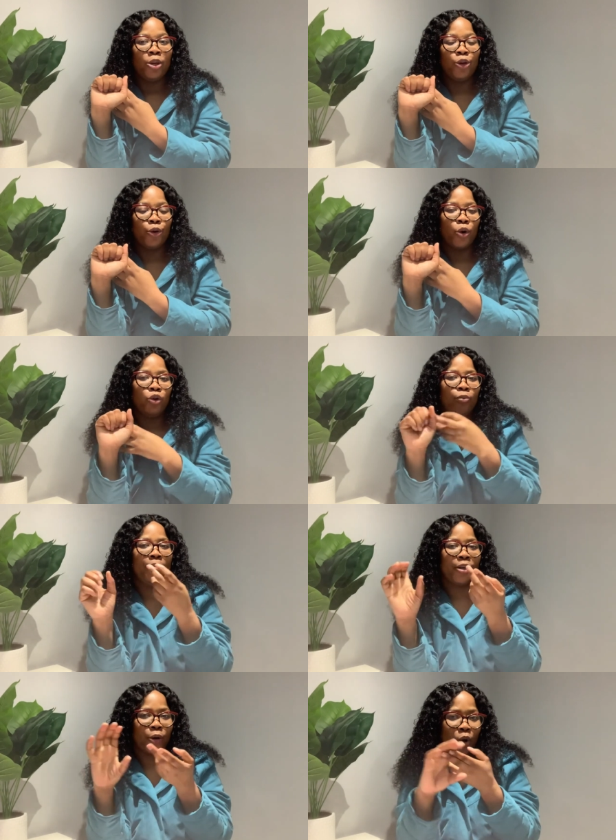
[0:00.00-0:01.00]
You know, you
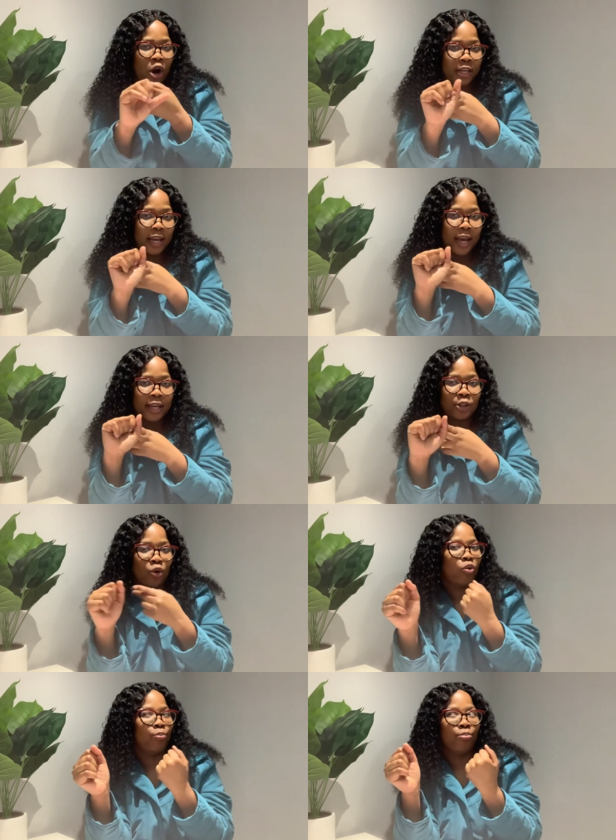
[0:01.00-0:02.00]
be recorded,
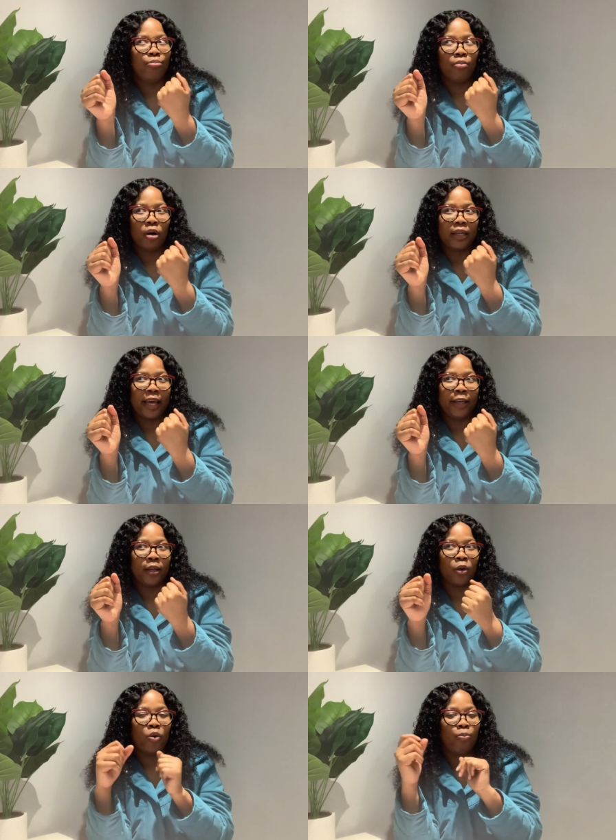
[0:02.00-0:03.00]

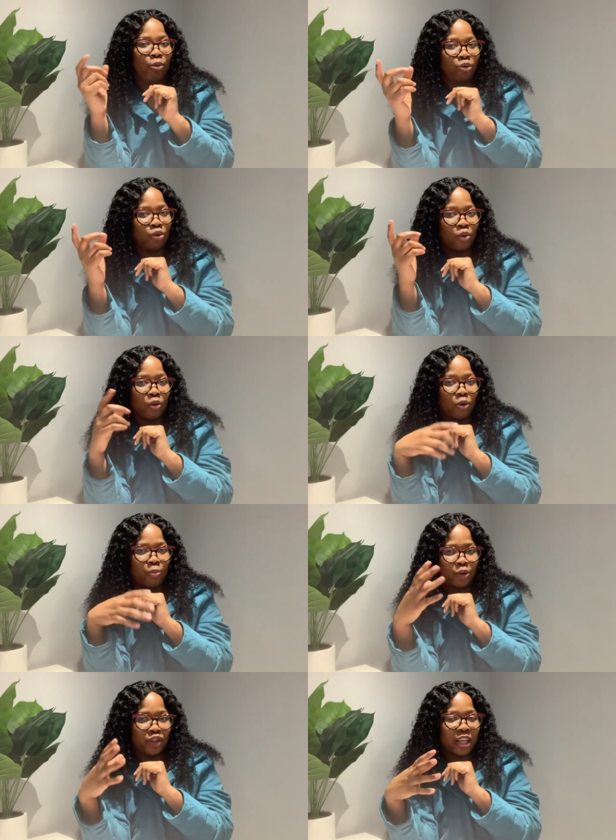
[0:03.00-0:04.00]
like,
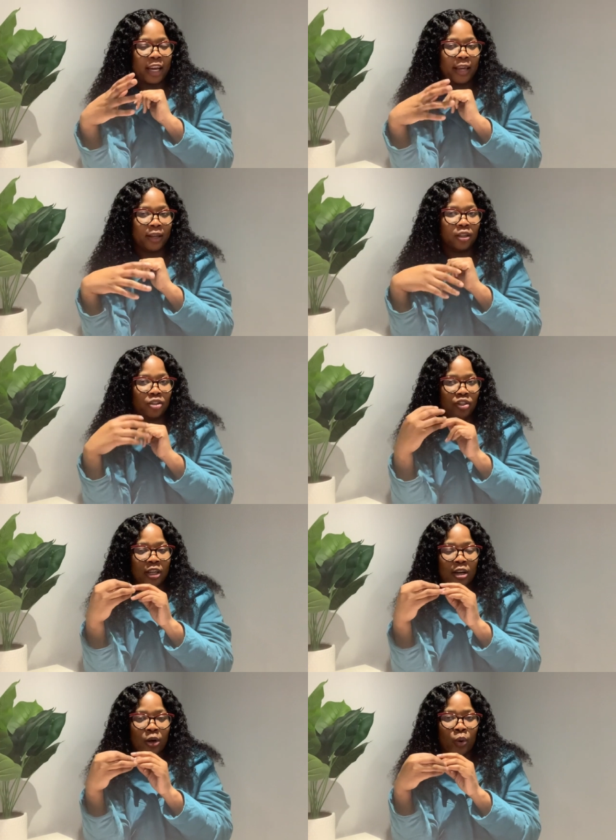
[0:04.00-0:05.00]
like
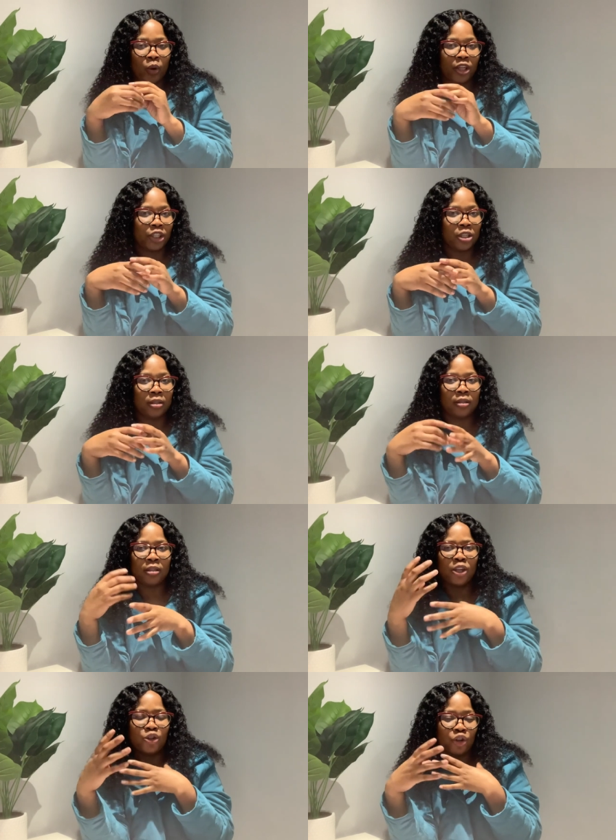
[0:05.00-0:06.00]
general questions,
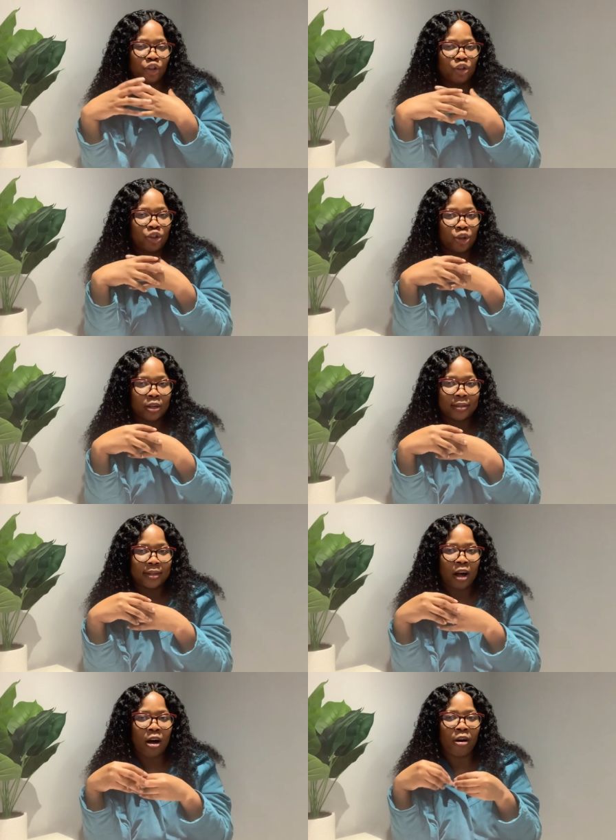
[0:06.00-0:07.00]
introduce
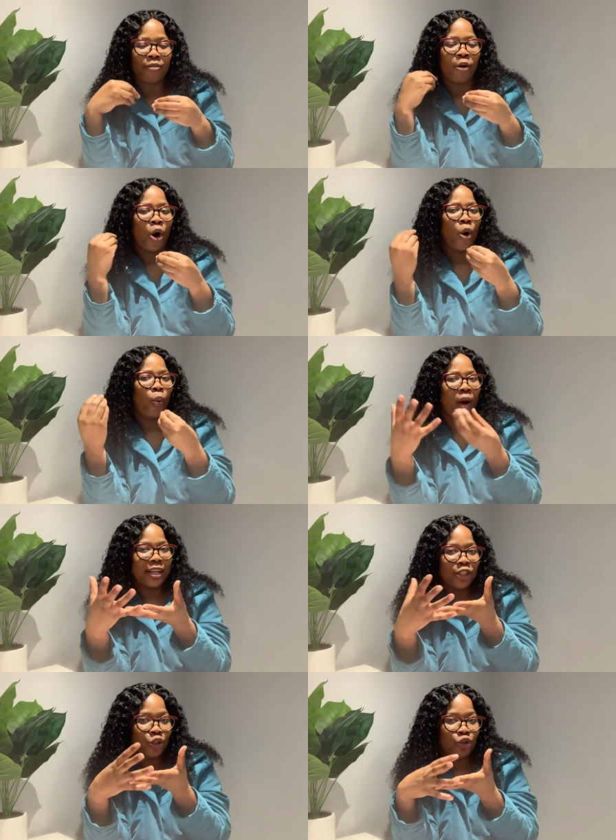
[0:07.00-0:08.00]
yourself,
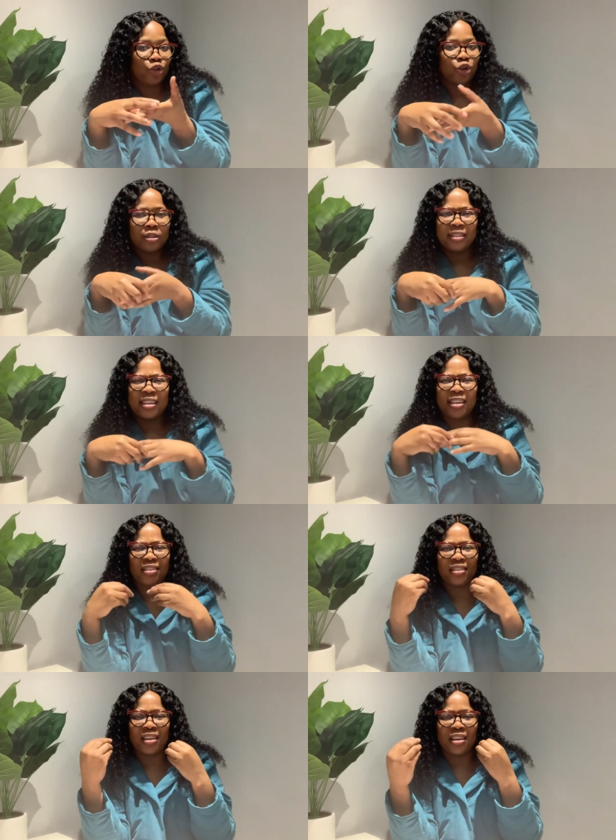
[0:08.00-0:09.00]
why did you choose
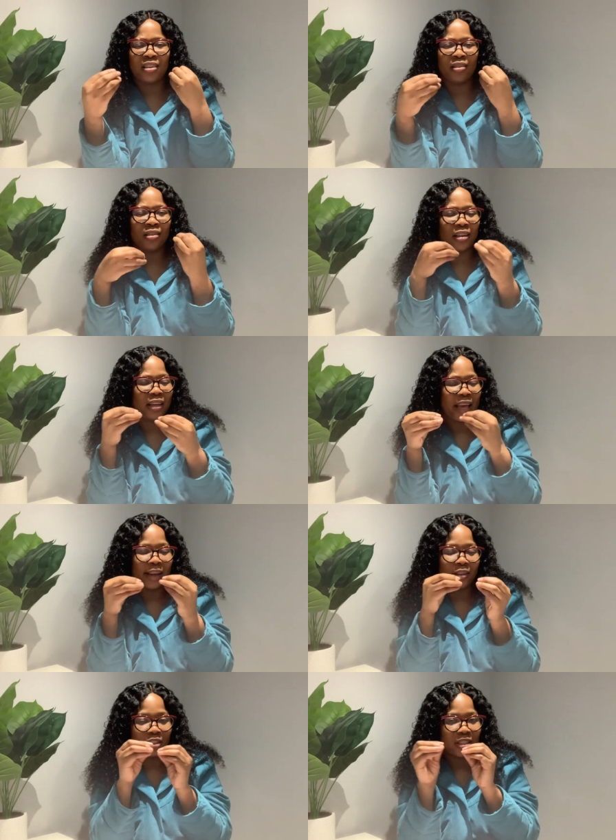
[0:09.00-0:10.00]
nursing
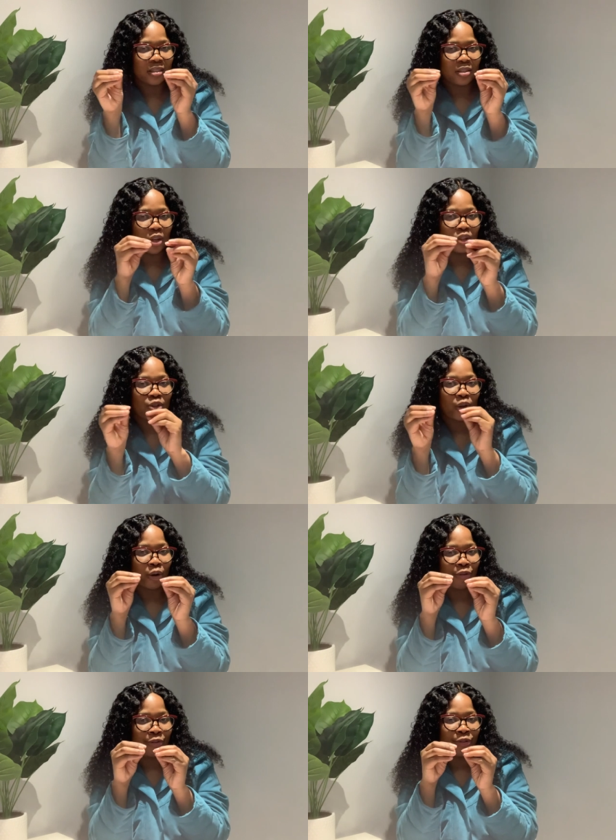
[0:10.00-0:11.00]
like just sort
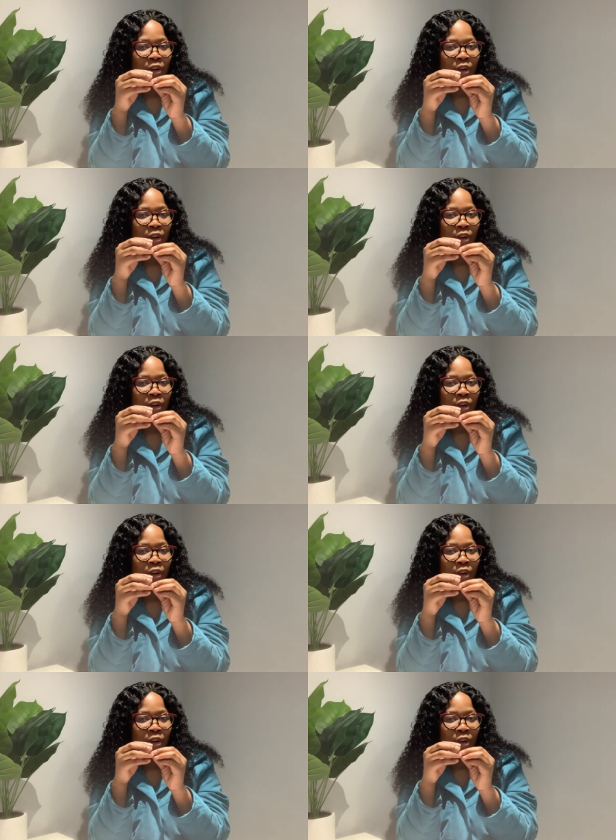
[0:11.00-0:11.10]
of